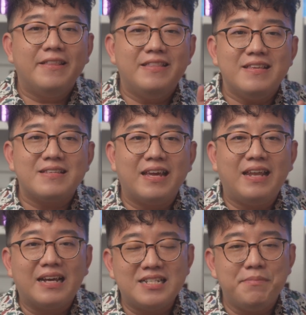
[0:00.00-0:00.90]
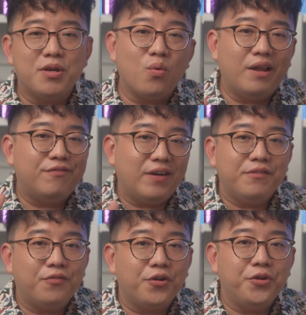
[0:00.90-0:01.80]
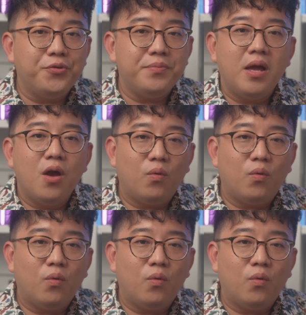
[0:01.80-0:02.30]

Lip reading: this can actually be quite fun for you.